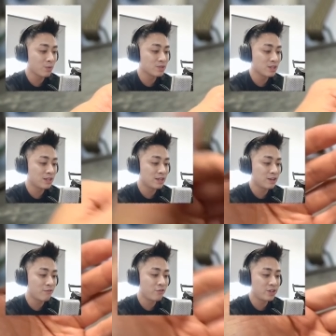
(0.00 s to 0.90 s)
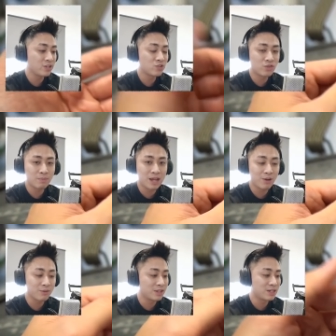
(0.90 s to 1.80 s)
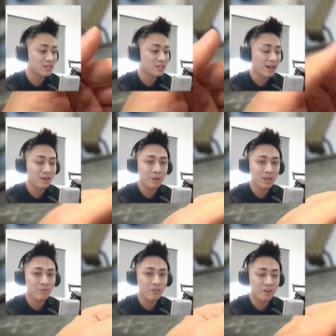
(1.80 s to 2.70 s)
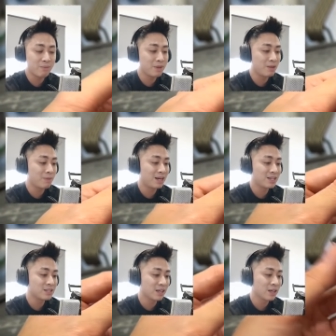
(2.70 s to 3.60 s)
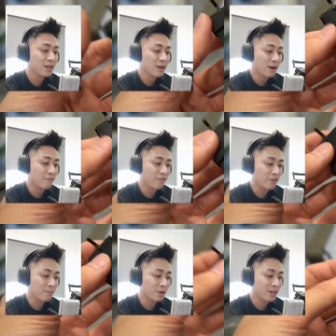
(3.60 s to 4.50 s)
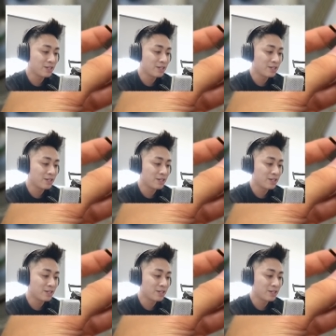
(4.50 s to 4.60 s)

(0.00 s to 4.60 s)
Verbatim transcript: say that they've really stripped down the design and make it very minimalistic, uh, very plain and